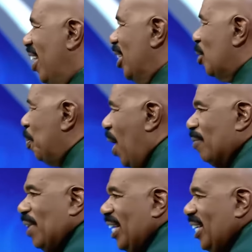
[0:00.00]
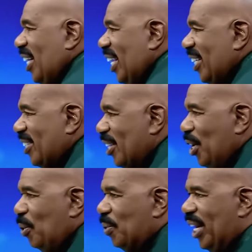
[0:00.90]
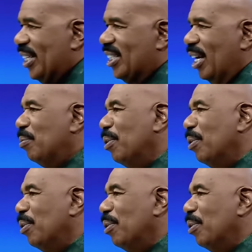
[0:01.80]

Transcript: love this part right here, ladies, when they say